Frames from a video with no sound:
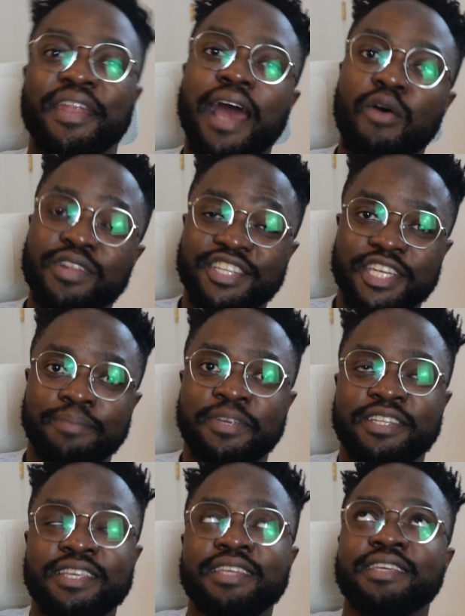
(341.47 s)
but now with
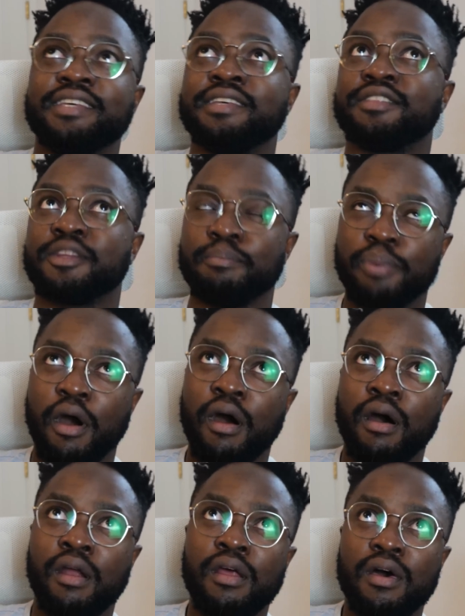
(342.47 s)
GPT, the
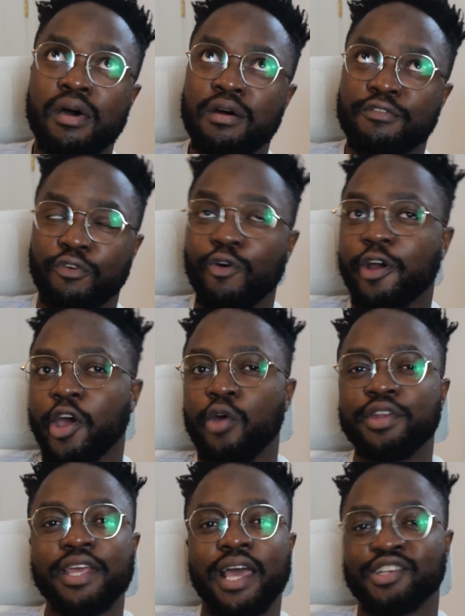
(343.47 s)
bar for
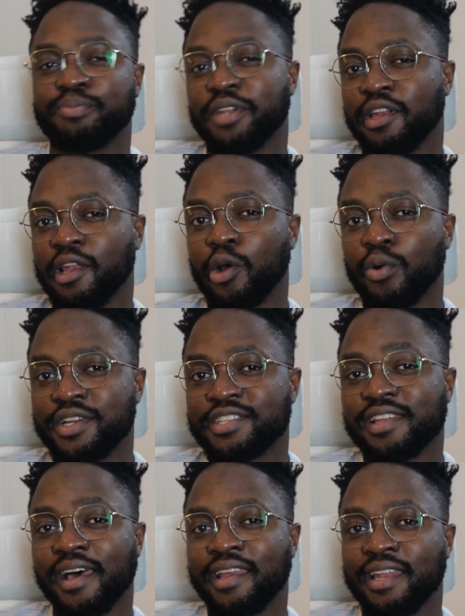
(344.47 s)
coding has been lowered
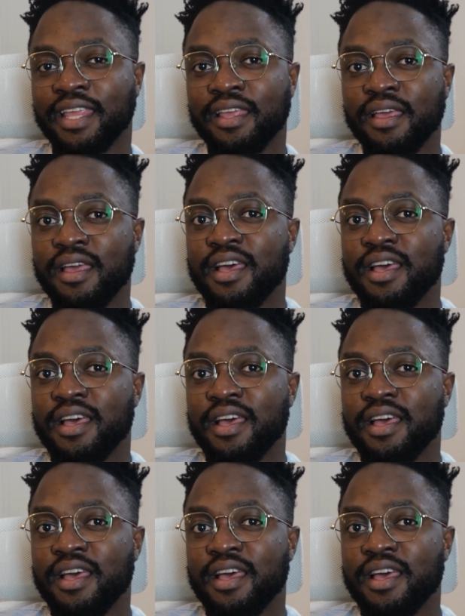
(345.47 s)
slightly.